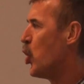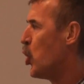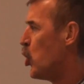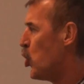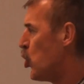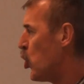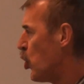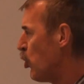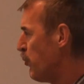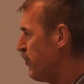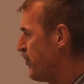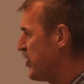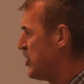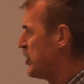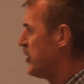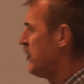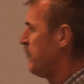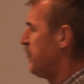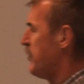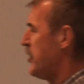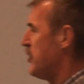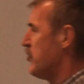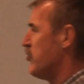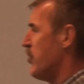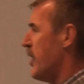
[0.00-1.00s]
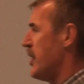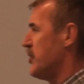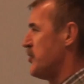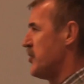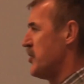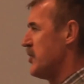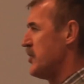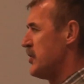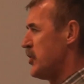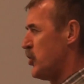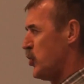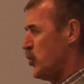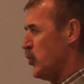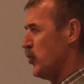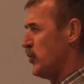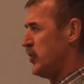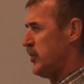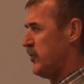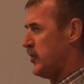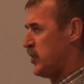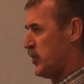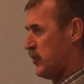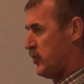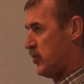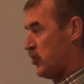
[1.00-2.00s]
all BGP routers should
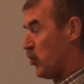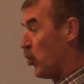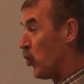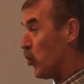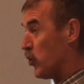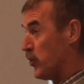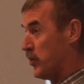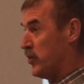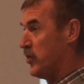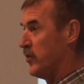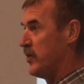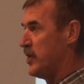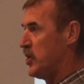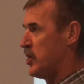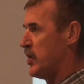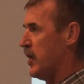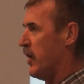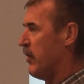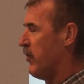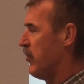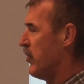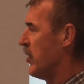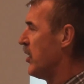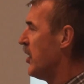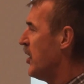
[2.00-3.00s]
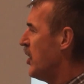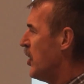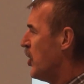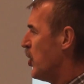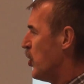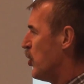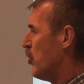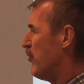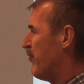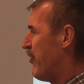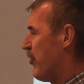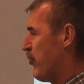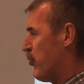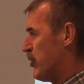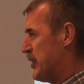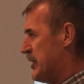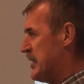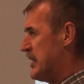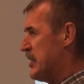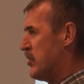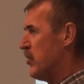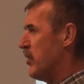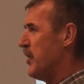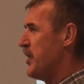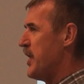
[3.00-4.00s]
talk to each other over what
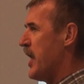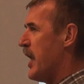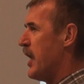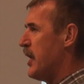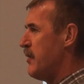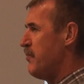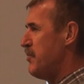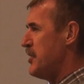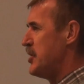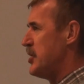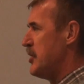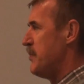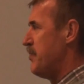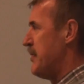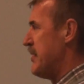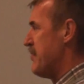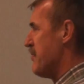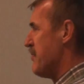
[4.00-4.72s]
is called the IBGP